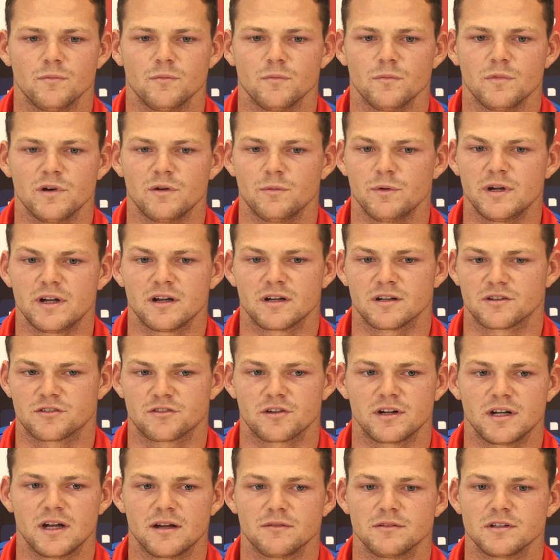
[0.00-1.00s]
we got to
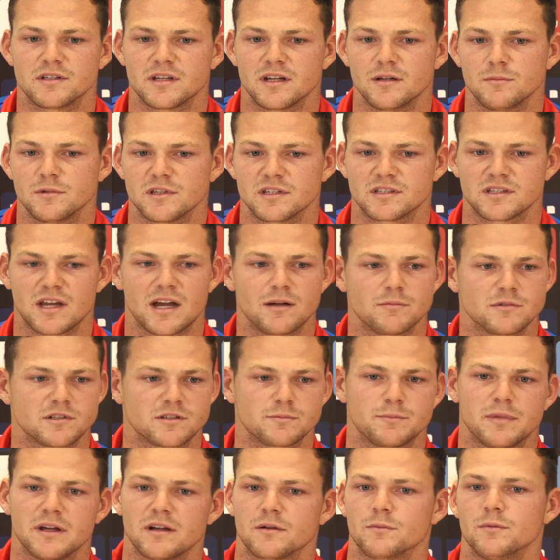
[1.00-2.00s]
treat every team with the same
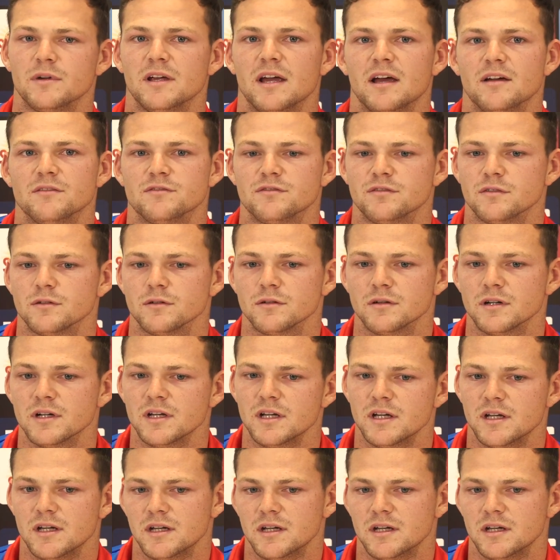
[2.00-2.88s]
respect we have for,